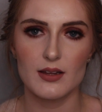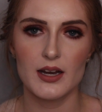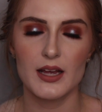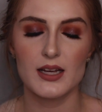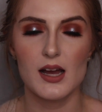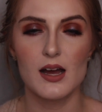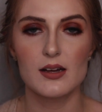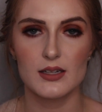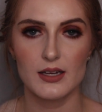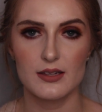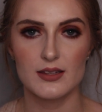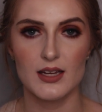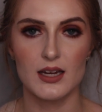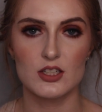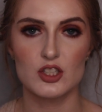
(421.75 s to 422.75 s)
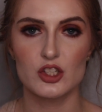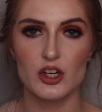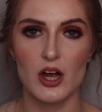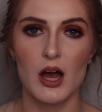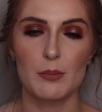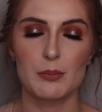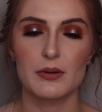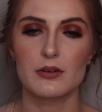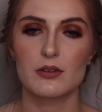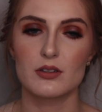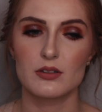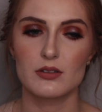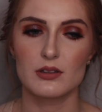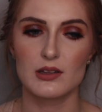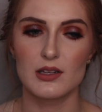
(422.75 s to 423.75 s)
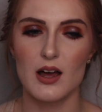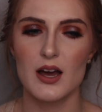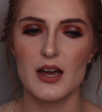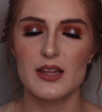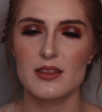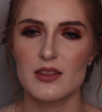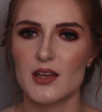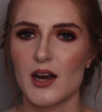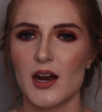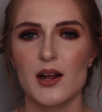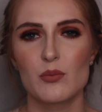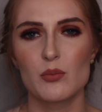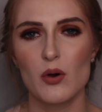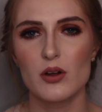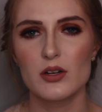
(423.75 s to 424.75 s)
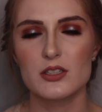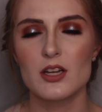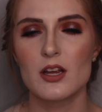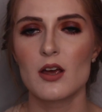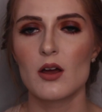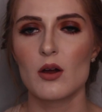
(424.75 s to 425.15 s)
and I can't get that sharp line that I want,